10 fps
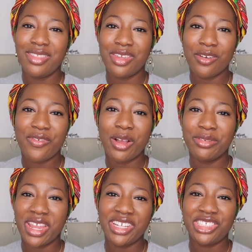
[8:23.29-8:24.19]
their
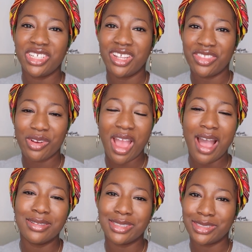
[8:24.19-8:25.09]
foundation and their
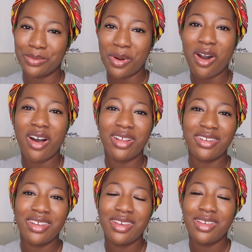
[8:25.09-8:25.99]
houses
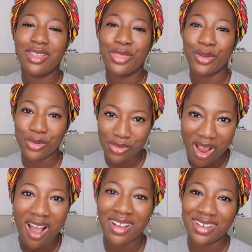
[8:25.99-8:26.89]
upon the
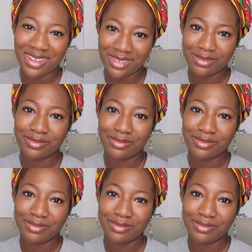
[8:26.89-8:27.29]
rock.